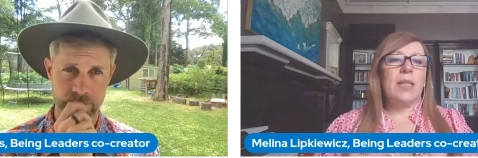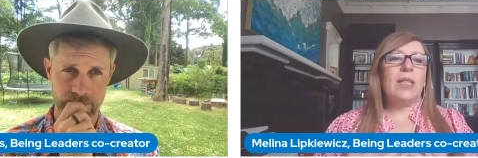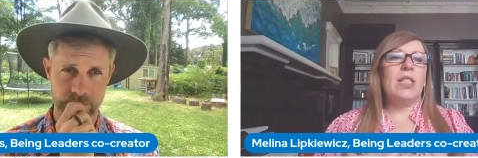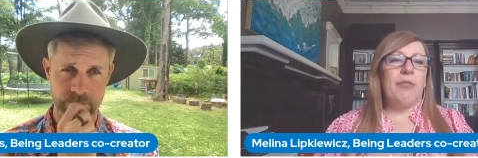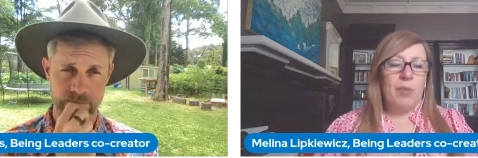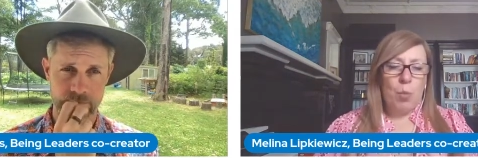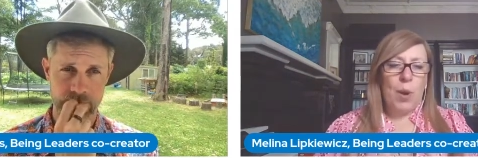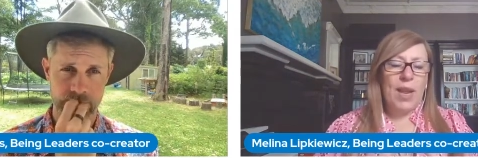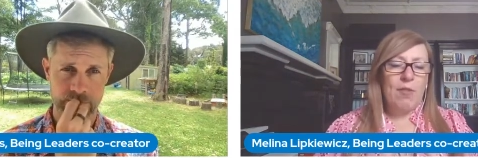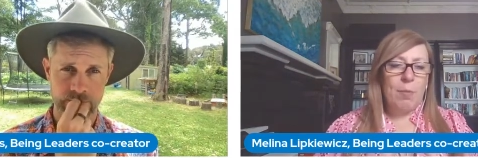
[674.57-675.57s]
Speaker 1: a different
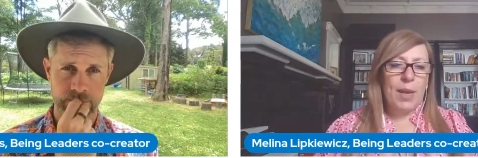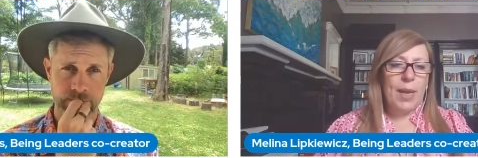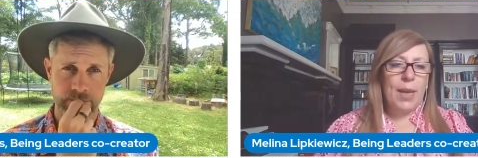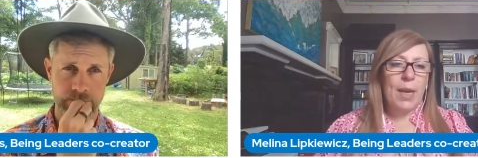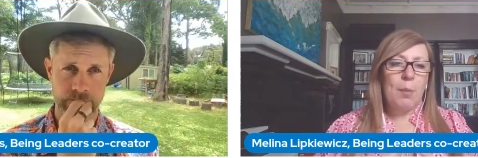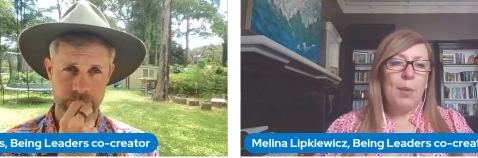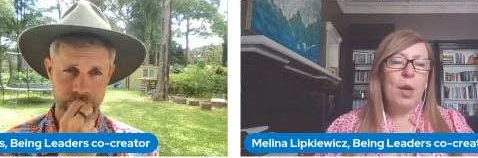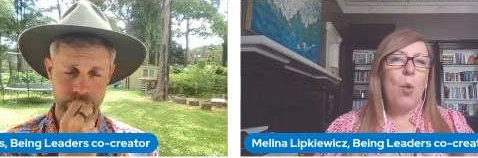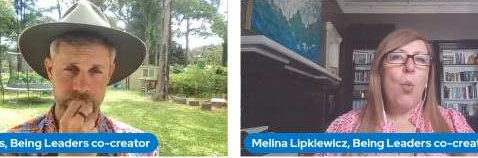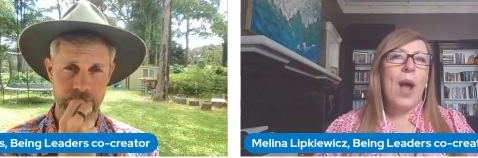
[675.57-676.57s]
way of being, but
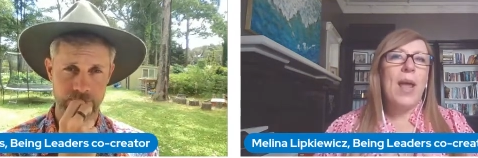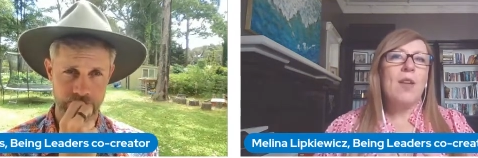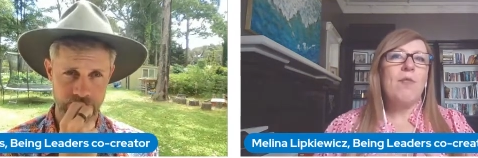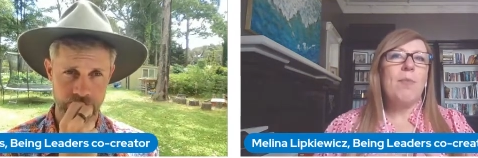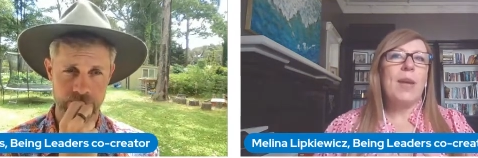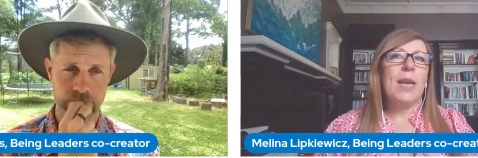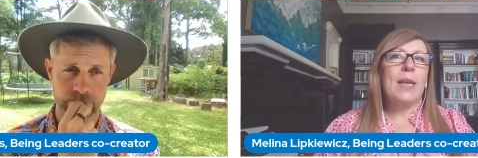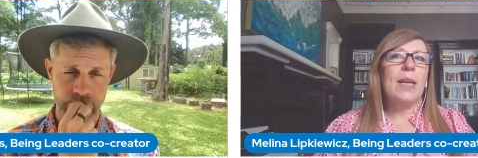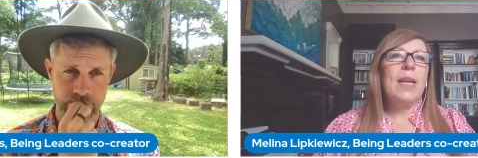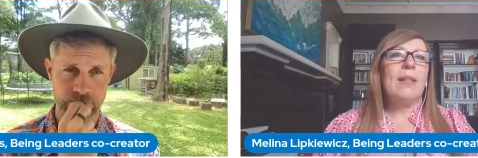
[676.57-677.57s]
a way of
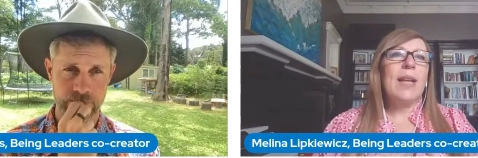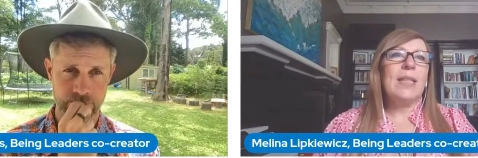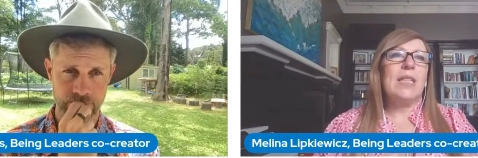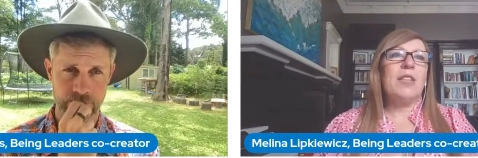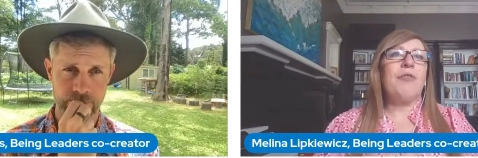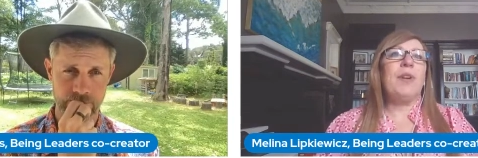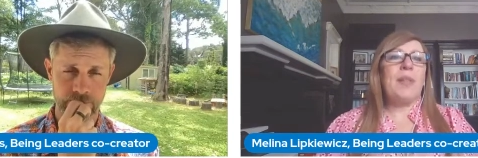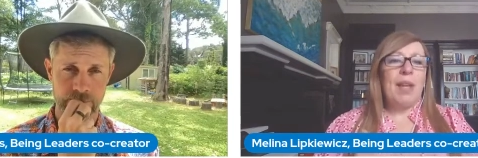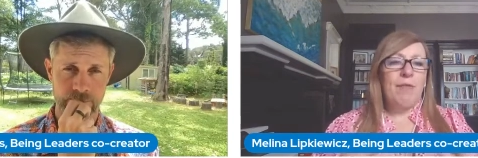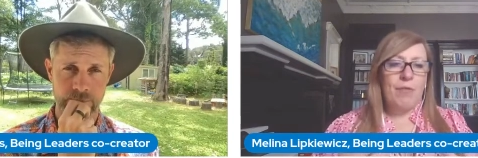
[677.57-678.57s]
being that's different,
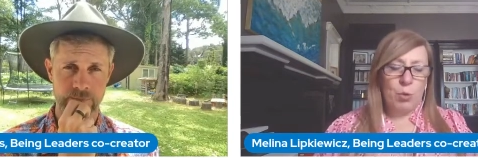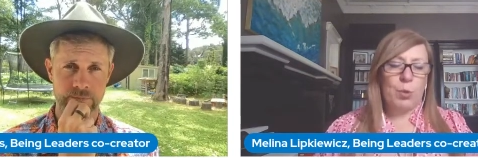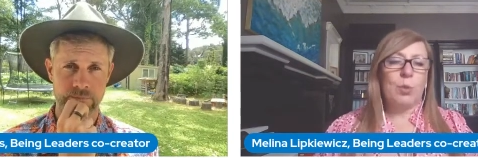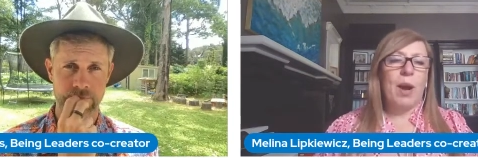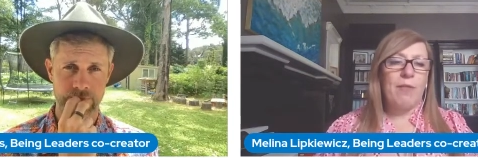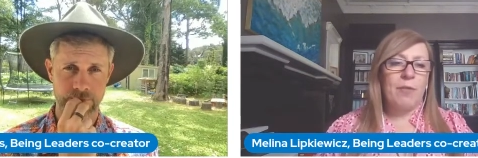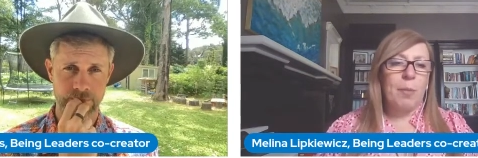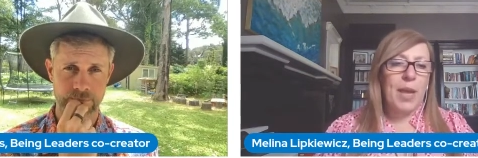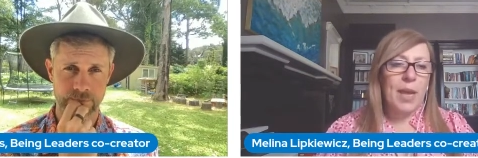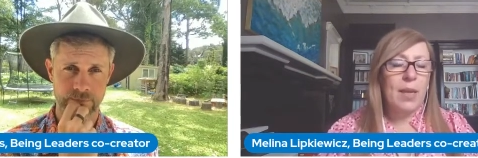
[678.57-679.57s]
that feels right for
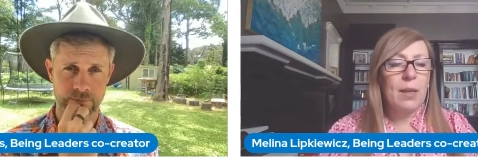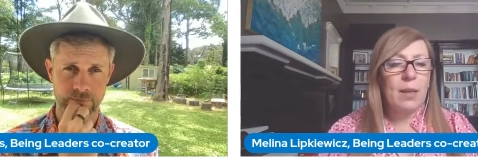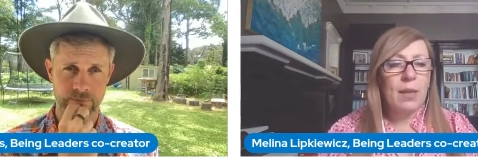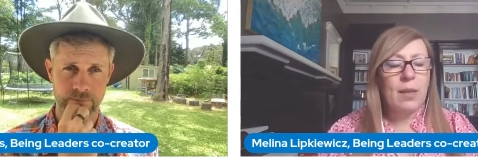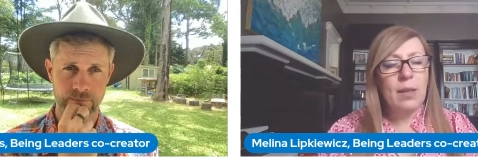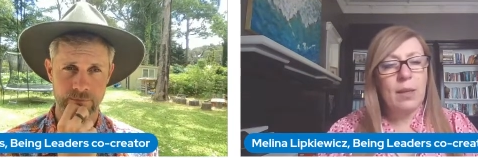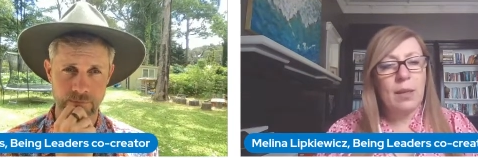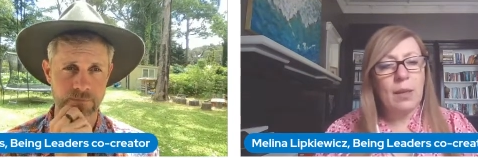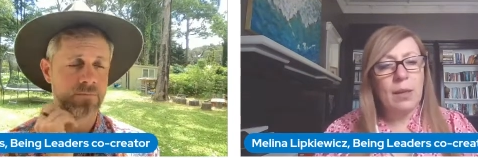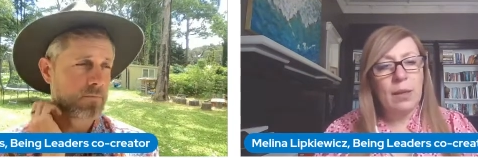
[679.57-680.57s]
me.
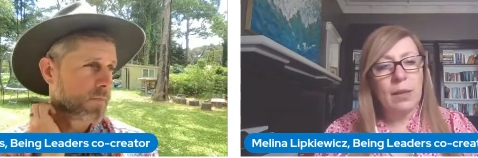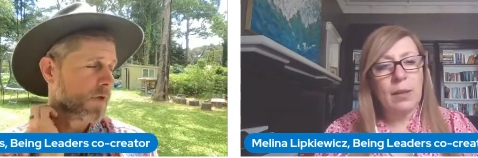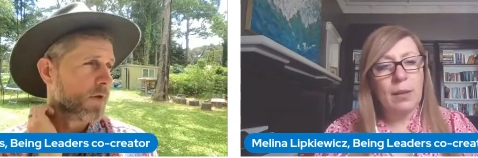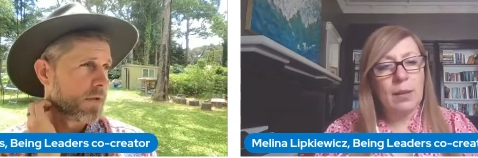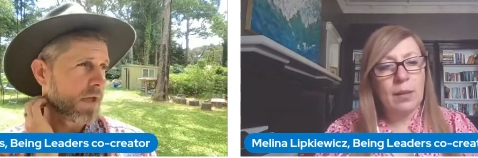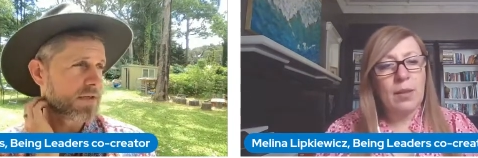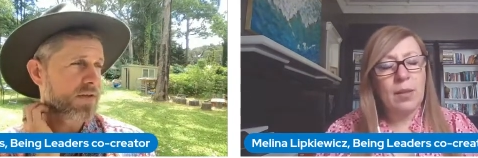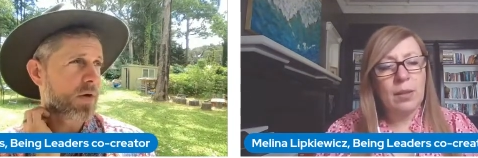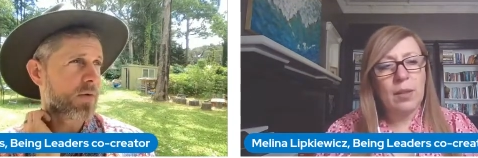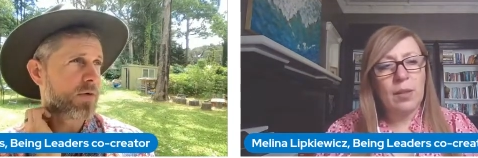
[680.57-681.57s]
Speaker 2: Mm. Yeah.
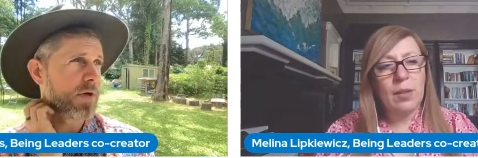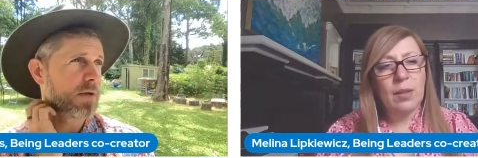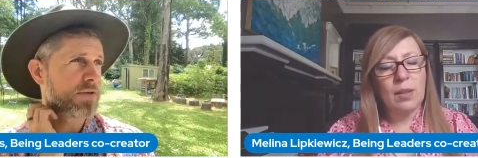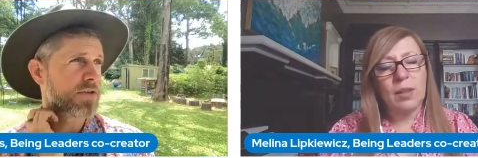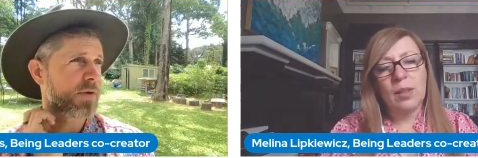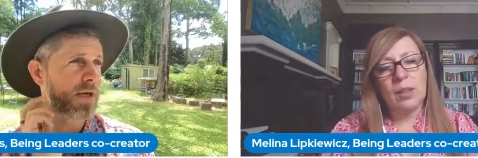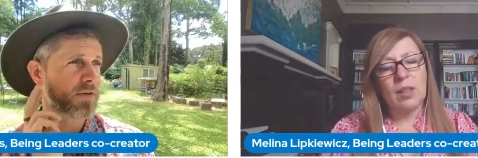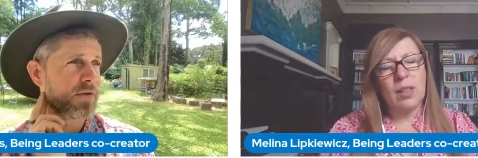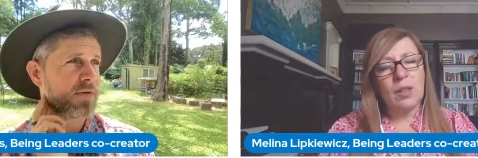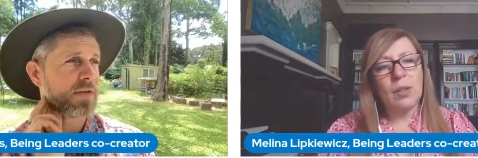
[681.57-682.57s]
So I would, I'm just going to add
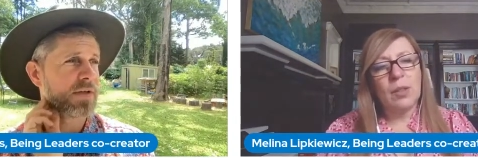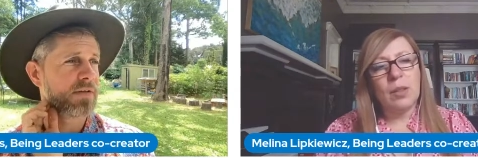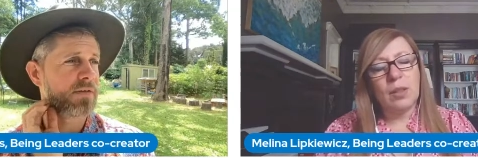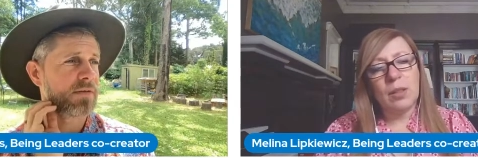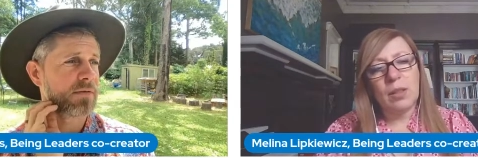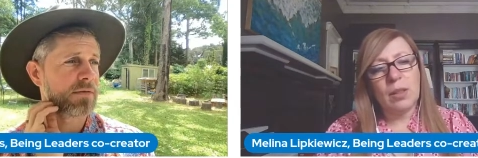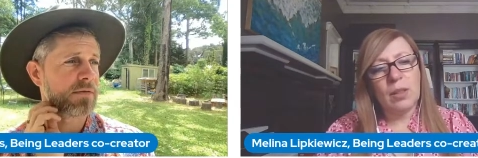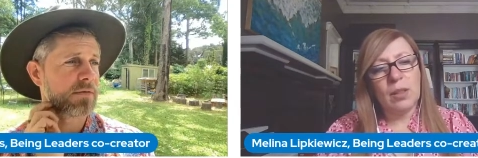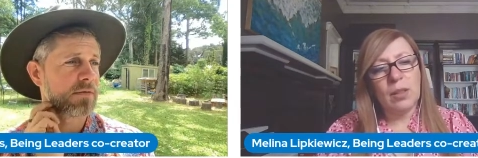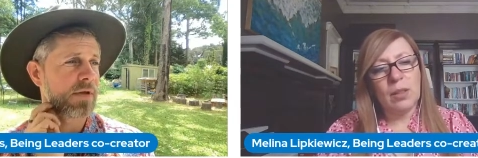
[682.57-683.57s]
two things
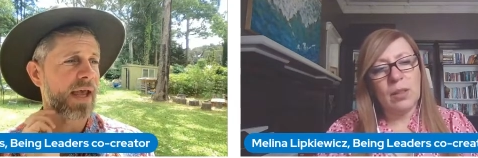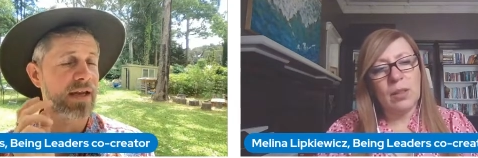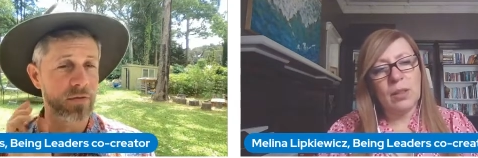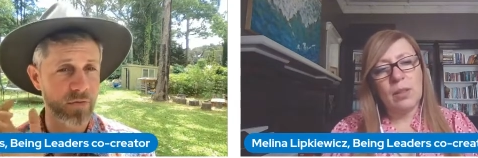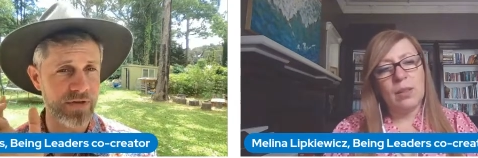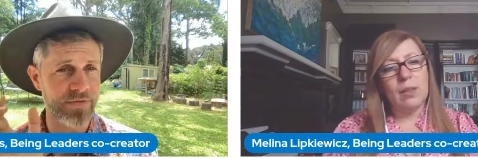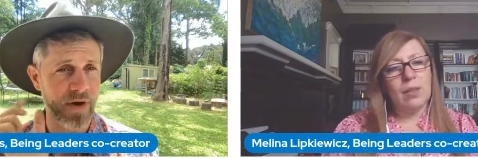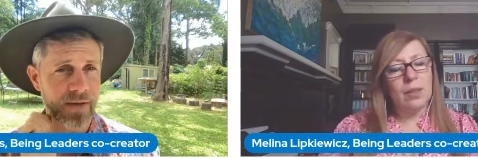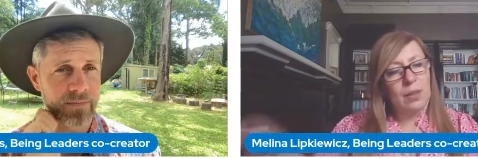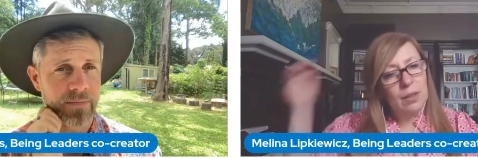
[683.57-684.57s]
and a
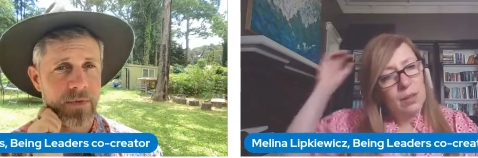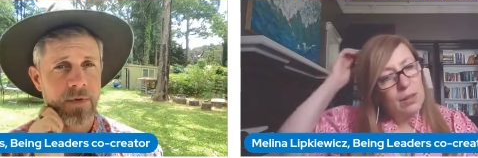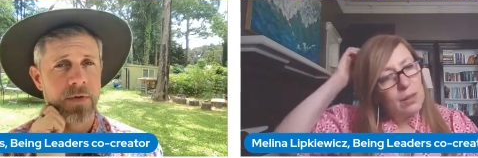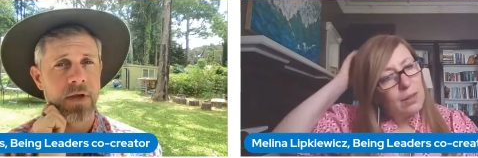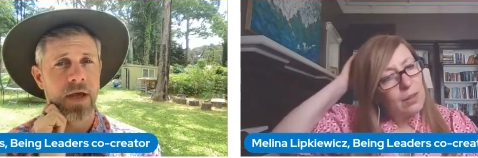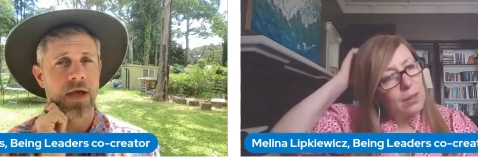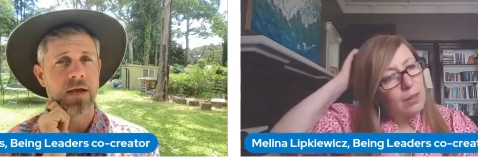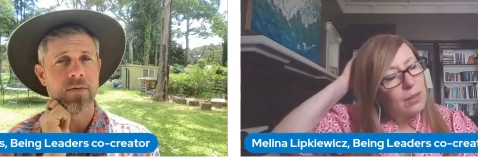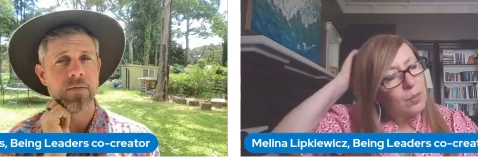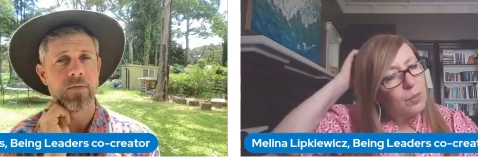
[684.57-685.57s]
reframe.
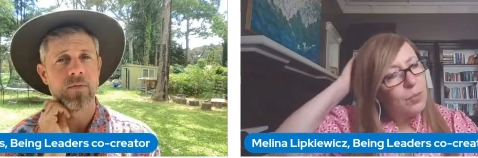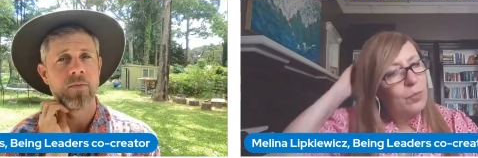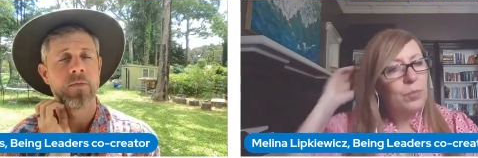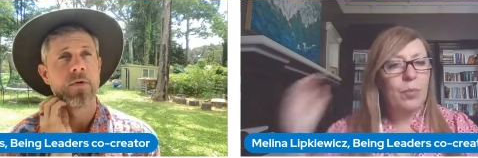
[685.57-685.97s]
Um,